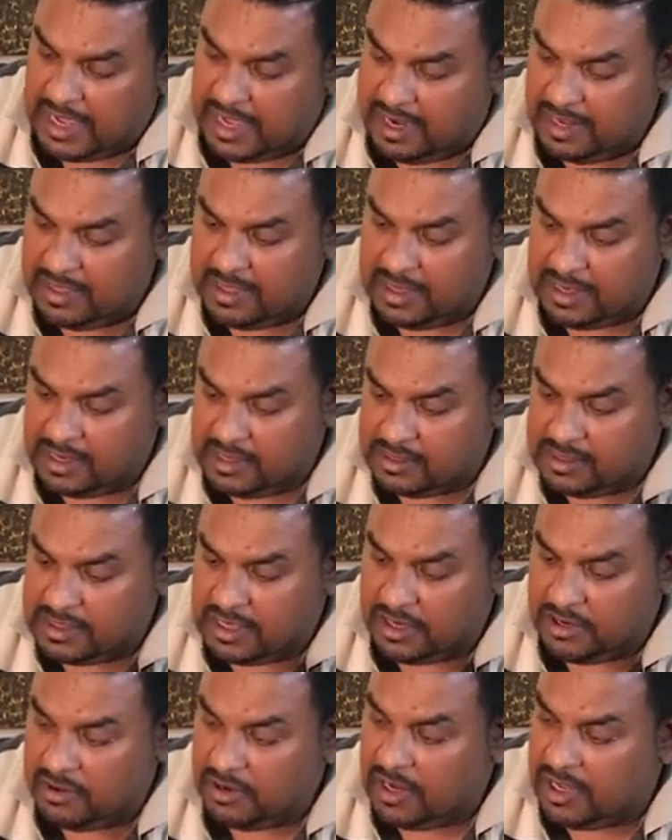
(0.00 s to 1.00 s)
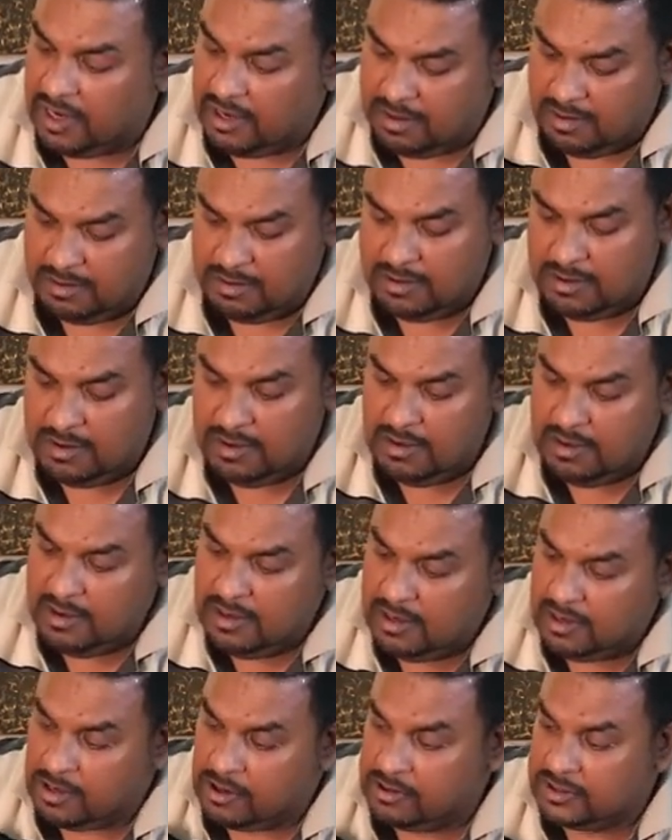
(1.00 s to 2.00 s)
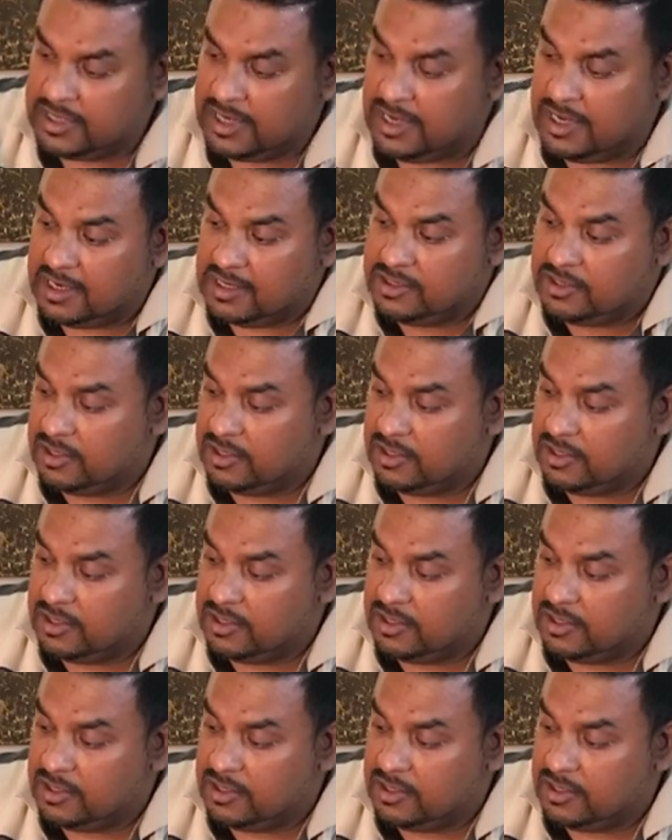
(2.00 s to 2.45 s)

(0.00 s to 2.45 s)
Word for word: anything else that you need goes in here.